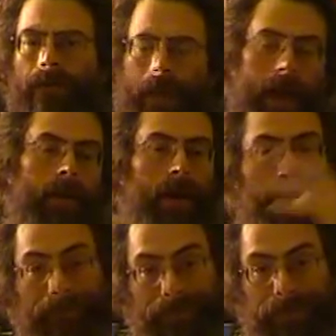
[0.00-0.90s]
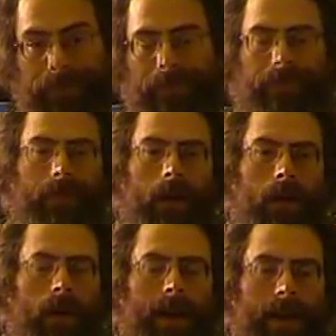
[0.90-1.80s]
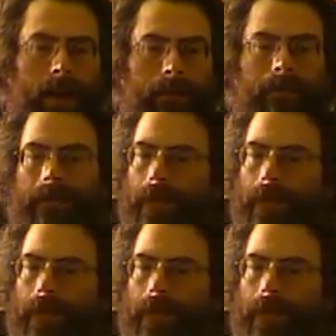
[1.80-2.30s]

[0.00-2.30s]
Anyway, great game.